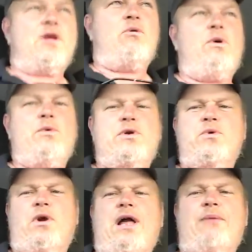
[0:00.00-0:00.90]
where we're
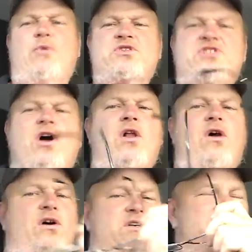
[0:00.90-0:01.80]
doing a lot more saw
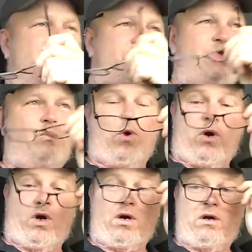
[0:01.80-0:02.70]
logs than we
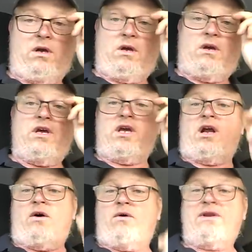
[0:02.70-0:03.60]
were.
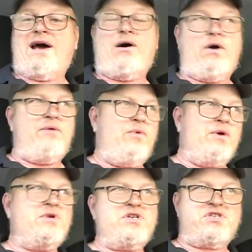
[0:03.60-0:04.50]
Now if we
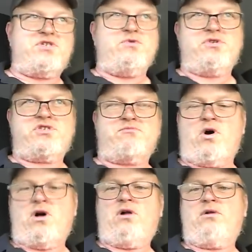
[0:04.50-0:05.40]
were just doing
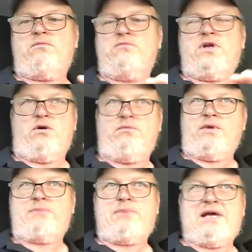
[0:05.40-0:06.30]
small,
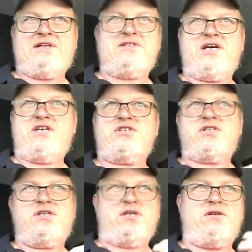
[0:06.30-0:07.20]
like
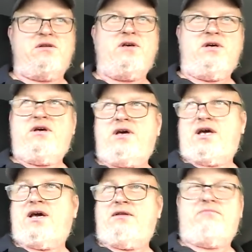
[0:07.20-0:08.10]
plantation
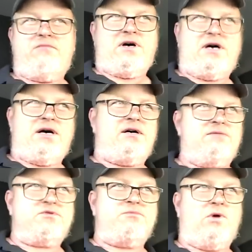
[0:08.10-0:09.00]

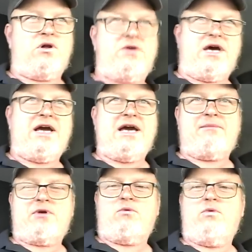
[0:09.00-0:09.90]
and smaller
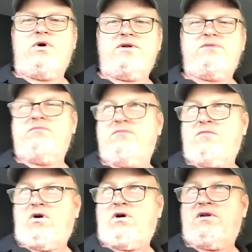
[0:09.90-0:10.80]
diameter wood
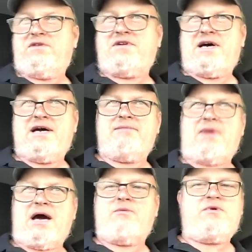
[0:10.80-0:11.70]
all the time,
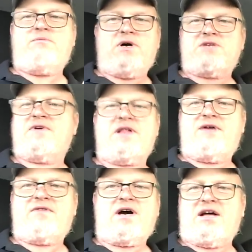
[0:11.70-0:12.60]
I would much rather
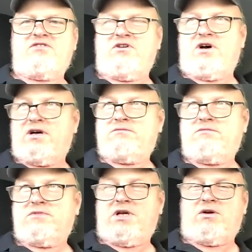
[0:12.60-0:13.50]
have a hot saw.
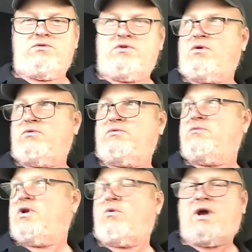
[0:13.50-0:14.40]

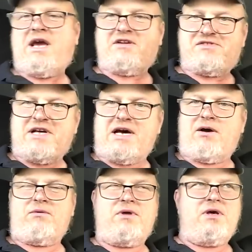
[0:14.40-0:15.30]
No hands down.